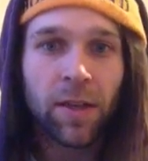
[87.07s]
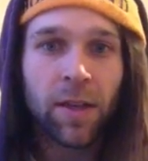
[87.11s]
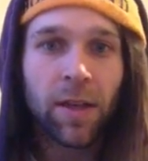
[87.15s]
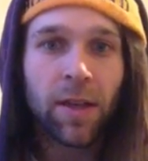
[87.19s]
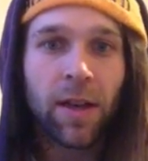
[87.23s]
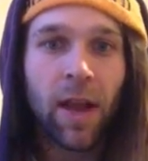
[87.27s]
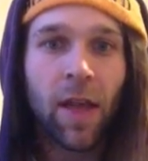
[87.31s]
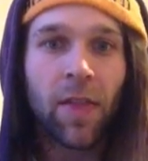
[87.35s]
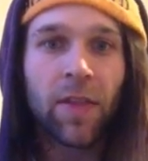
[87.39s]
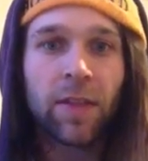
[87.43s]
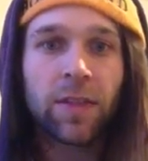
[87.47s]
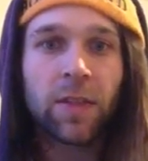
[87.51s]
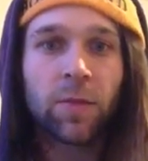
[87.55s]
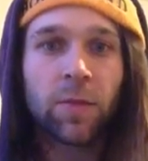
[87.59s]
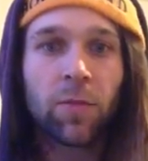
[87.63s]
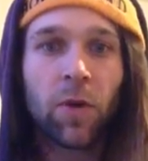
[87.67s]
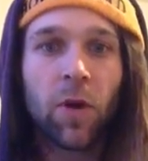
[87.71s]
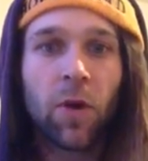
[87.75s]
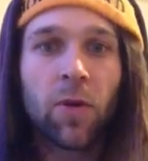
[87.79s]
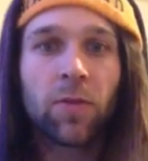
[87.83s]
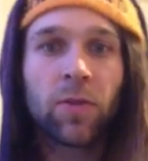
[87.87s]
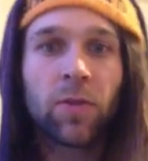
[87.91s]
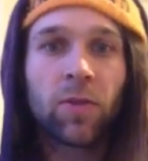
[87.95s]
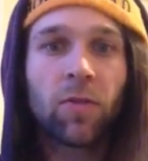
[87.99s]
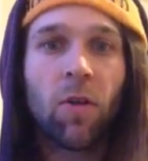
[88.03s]
Now this is
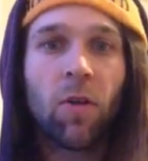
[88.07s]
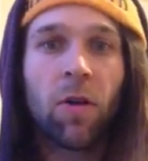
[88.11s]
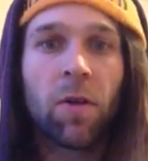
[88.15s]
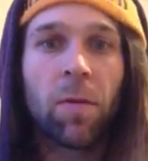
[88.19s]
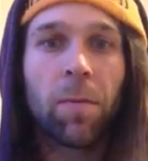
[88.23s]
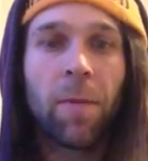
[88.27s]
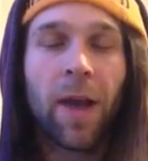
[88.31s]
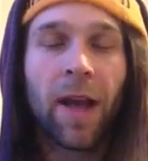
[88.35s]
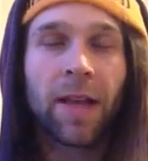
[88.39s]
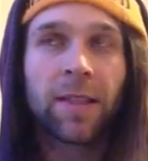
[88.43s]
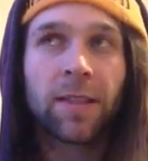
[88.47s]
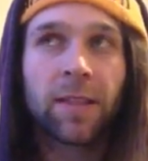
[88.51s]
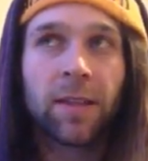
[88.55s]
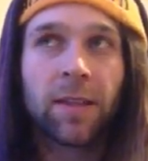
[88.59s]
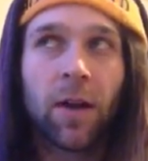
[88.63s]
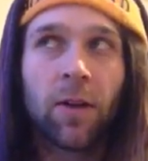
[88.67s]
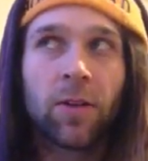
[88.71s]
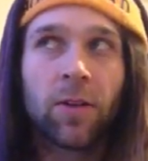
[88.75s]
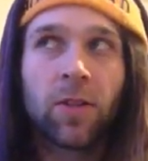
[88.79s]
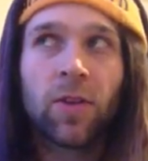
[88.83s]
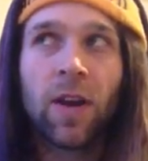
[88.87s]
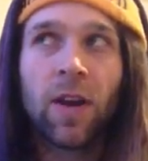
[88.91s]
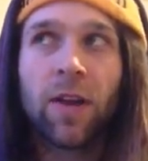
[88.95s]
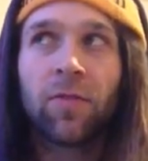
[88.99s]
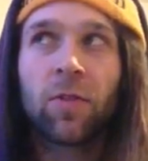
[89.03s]
produce grown in Mexico,
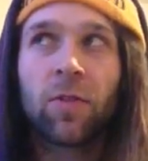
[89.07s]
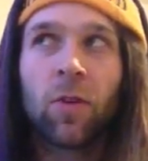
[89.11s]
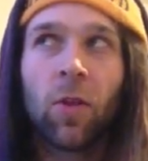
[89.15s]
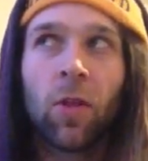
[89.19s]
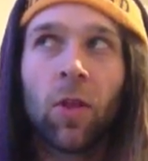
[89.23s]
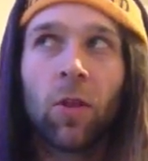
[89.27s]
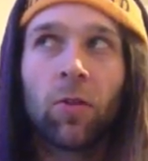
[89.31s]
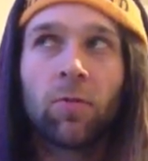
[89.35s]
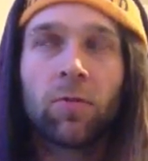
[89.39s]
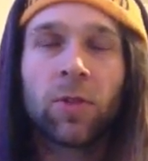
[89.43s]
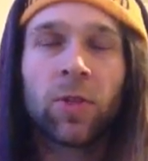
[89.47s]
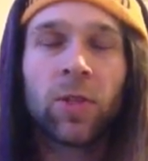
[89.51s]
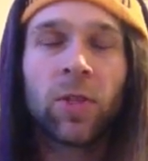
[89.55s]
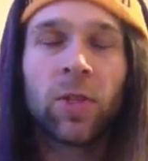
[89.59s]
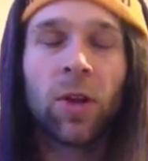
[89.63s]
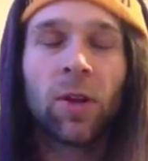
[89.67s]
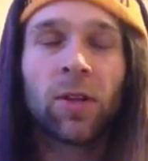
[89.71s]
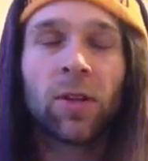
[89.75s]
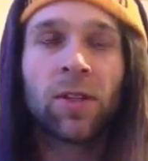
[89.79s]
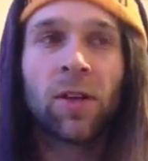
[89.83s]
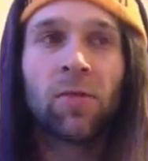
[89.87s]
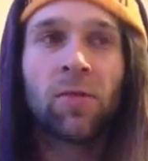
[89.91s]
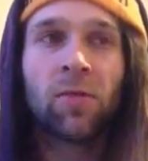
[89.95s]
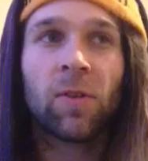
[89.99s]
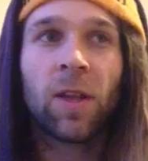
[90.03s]
so after a little
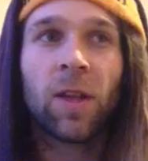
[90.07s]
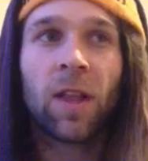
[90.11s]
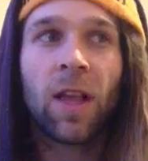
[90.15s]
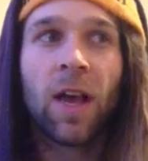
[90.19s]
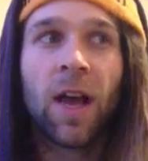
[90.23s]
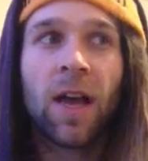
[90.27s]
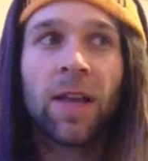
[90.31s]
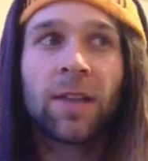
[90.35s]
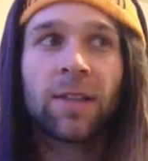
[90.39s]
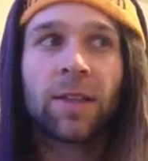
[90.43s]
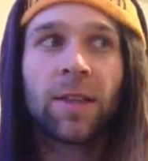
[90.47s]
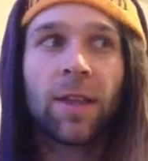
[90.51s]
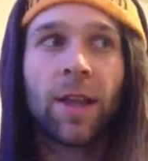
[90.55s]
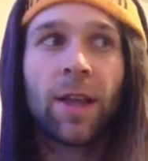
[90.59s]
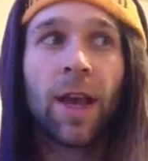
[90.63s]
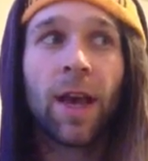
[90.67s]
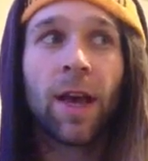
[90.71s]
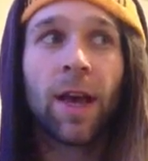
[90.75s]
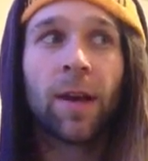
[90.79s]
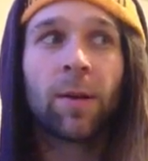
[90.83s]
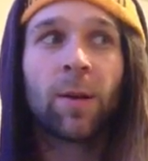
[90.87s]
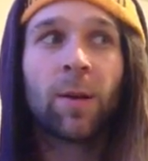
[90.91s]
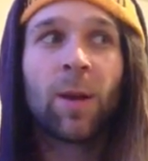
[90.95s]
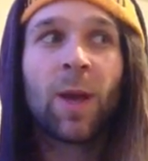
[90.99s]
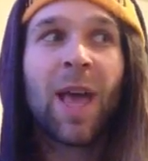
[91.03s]
research I realized
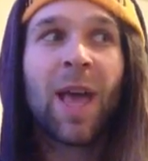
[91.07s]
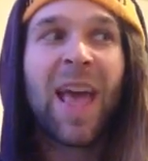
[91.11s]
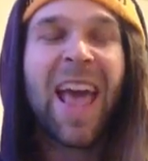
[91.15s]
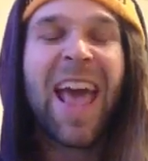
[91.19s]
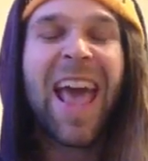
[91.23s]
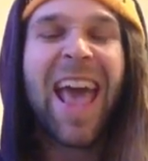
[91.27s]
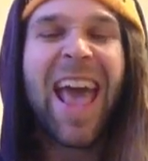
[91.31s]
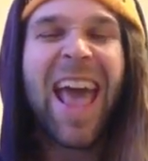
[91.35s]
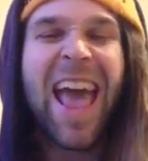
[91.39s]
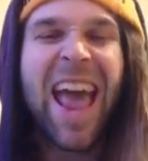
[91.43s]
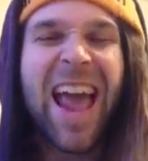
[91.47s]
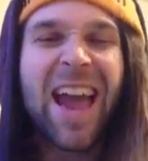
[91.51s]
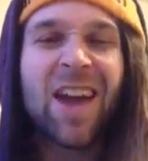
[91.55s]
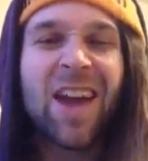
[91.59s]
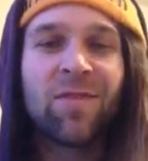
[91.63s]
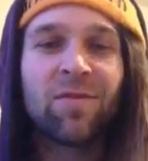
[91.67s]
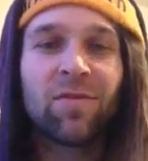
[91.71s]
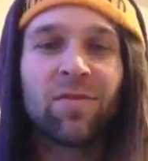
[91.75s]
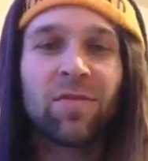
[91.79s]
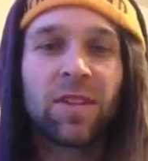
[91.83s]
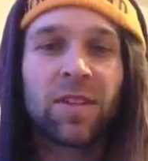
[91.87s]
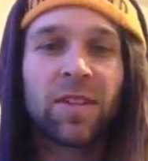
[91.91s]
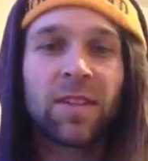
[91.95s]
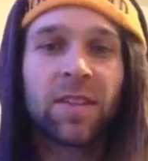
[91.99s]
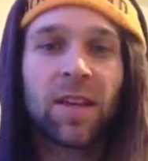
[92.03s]
that
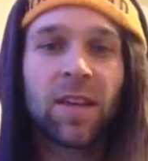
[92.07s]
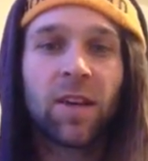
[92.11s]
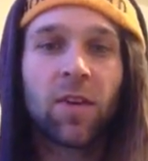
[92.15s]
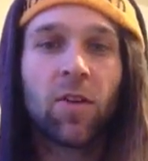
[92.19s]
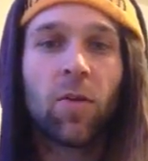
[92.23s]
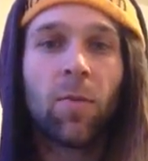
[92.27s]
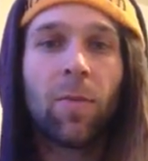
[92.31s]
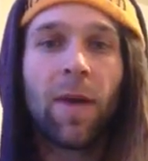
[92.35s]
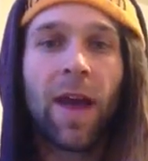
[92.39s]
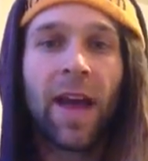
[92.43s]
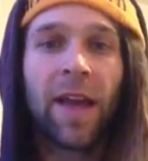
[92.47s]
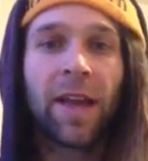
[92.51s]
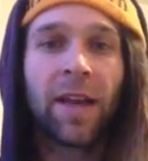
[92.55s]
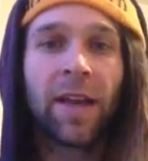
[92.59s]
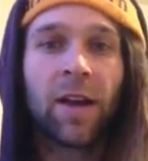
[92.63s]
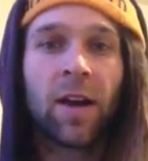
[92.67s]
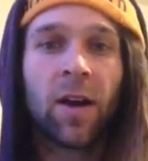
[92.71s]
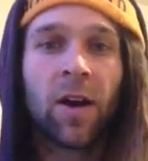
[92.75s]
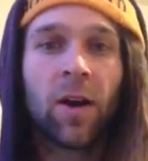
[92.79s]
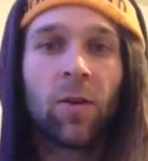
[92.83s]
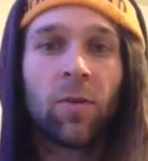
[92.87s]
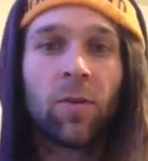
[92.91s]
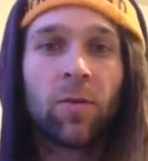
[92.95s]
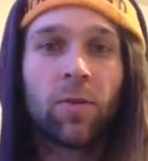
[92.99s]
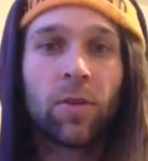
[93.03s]
every single
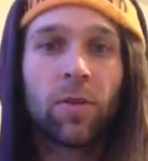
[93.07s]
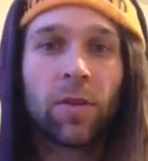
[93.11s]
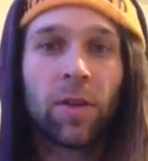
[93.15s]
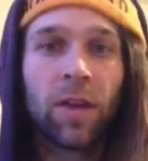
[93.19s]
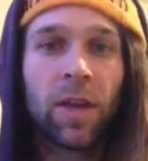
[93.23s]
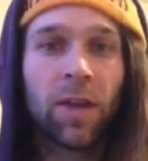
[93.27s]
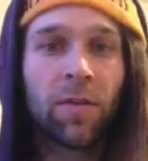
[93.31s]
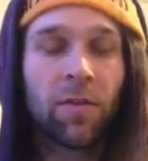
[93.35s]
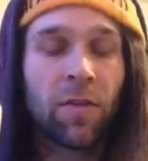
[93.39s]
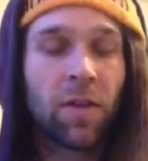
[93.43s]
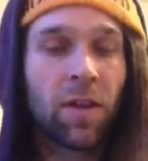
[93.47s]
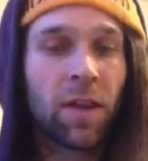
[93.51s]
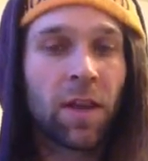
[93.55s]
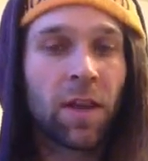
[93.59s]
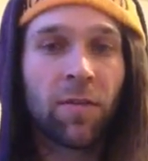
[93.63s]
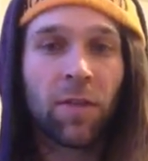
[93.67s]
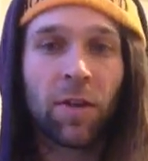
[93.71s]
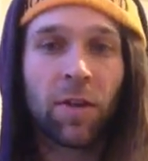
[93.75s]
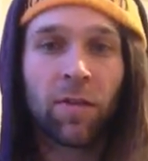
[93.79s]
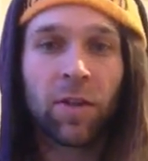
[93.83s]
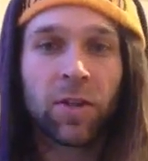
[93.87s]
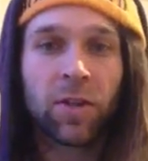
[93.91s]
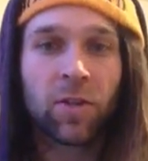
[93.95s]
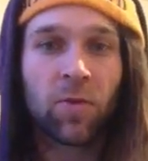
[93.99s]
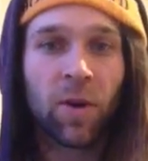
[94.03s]
mango, even
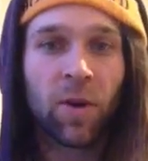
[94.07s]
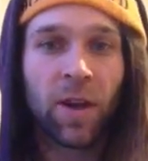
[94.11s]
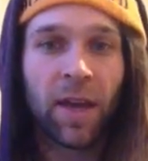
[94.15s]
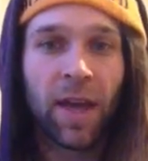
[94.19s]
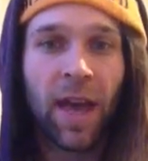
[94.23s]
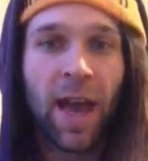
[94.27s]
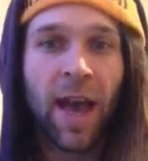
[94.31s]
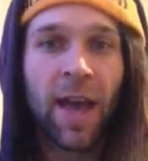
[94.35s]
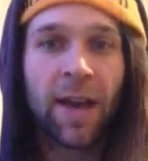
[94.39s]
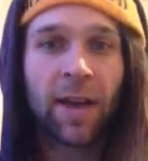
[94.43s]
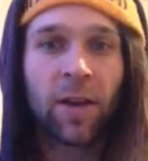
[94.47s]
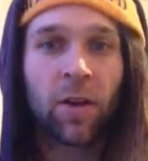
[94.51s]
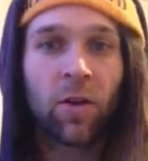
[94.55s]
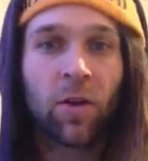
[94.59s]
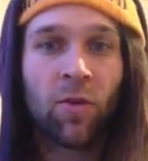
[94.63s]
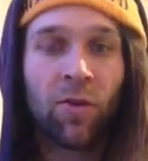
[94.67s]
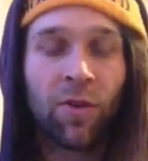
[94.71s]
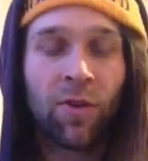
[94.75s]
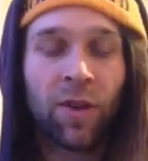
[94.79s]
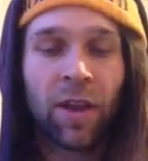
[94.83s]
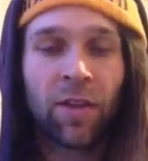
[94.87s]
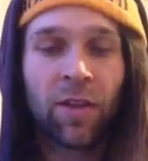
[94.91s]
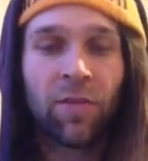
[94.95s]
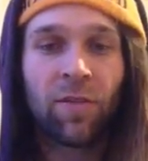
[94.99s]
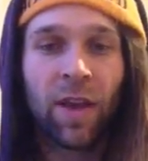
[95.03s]
if it's organic or
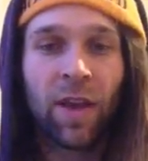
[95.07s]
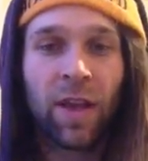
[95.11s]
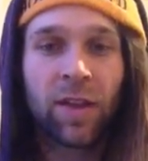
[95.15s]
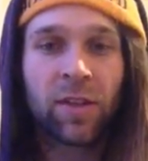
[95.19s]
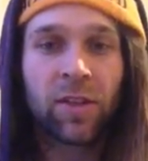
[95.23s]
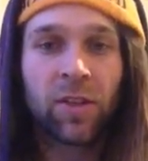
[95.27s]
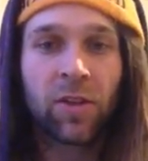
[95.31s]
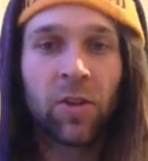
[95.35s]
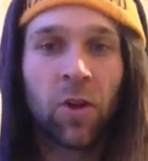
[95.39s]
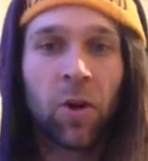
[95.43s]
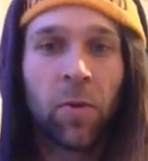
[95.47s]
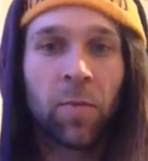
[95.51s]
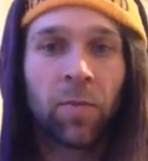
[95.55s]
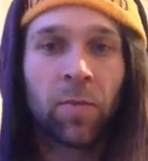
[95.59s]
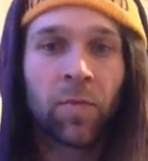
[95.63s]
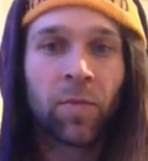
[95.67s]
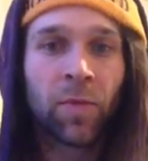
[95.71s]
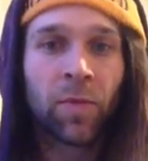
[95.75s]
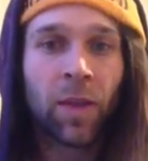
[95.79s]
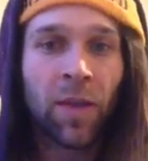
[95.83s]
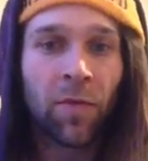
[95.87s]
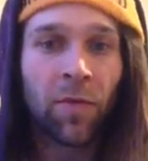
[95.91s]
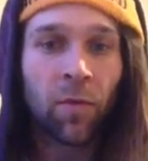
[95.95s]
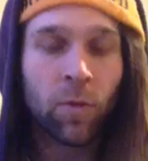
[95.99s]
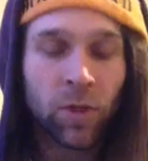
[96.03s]
conventional,
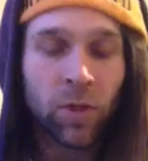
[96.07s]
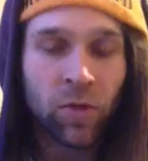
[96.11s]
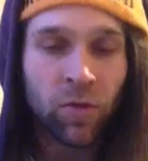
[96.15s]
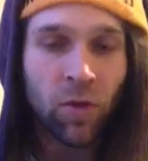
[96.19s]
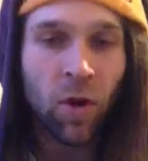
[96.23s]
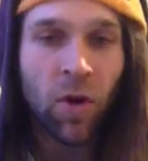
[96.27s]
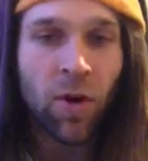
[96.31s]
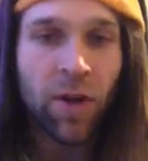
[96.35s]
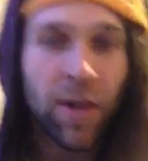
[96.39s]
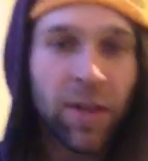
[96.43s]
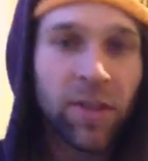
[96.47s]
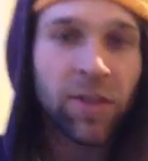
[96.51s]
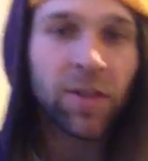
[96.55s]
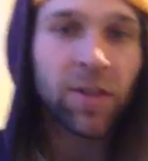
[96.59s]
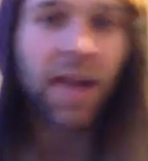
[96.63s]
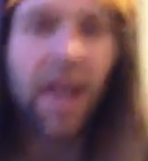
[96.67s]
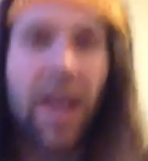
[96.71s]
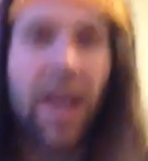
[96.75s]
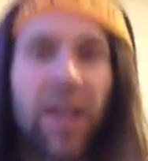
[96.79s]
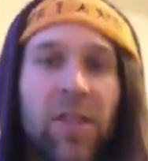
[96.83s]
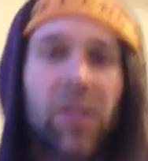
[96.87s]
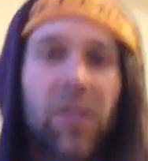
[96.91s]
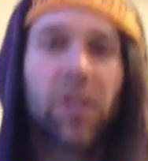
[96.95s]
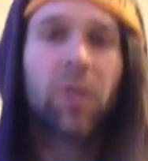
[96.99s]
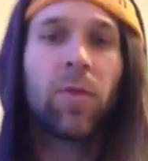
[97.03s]
if it was grown
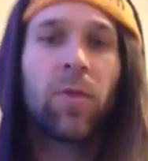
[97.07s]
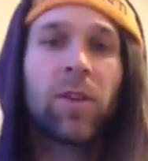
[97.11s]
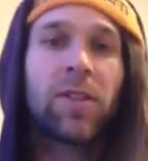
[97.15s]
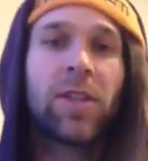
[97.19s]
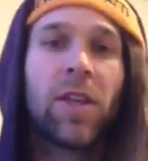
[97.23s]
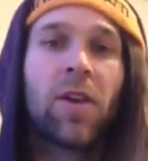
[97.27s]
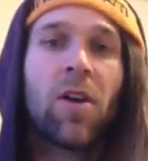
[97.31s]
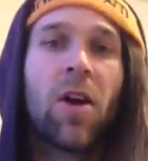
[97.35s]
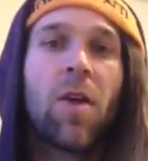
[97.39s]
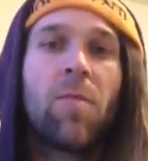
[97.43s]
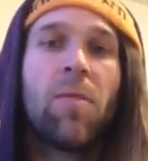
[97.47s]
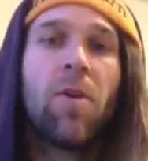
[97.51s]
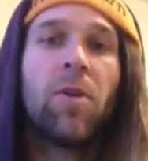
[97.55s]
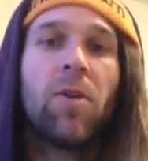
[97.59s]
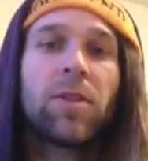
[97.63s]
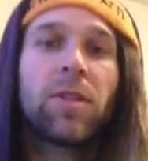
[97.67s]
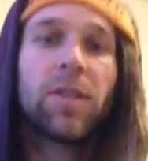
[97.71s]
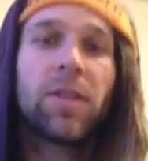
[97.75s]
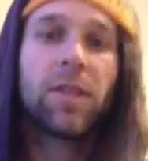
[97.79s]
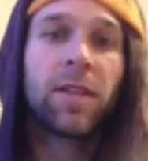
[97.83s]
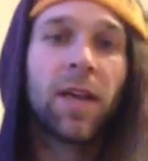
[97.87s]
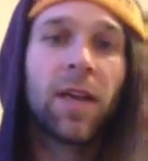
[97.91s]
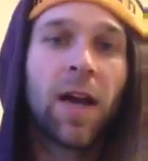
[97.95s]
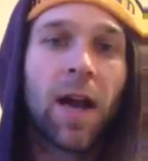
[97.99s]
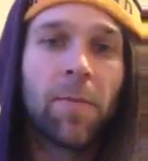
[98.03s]
internationally, which they are most of
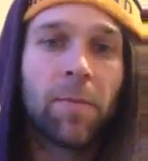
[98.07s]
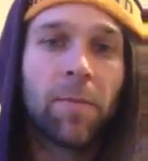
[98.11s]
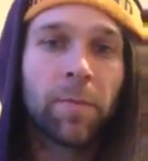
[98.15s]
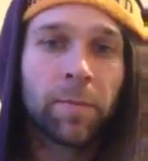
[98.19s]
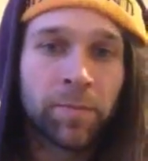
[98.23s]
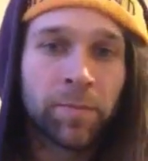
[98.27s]
the time,